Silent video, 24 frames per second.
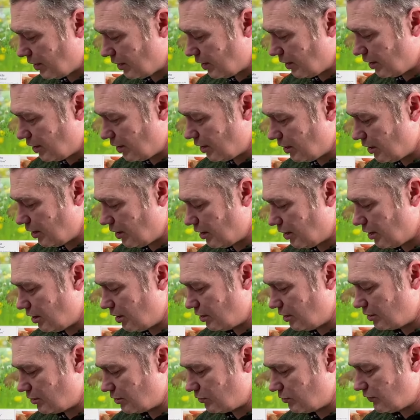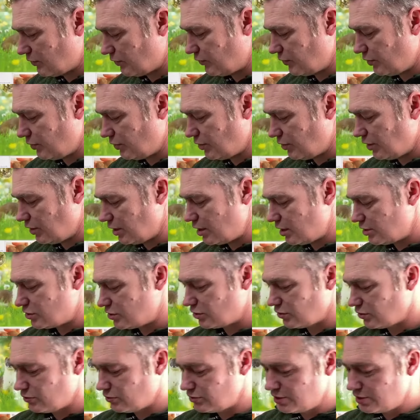And what have we got there?
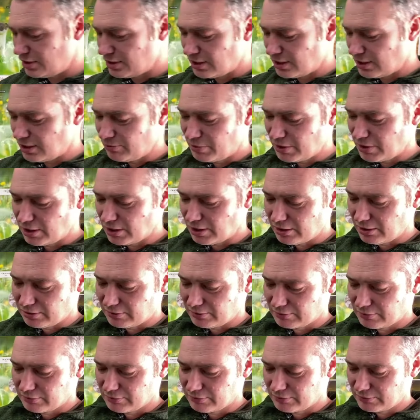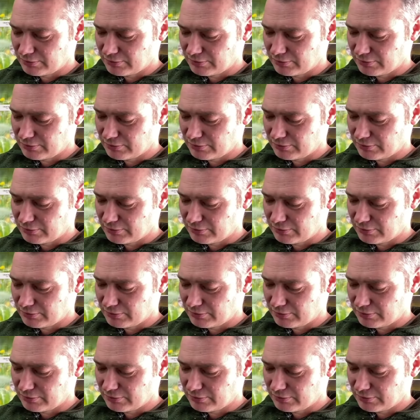Shorted owl pellet.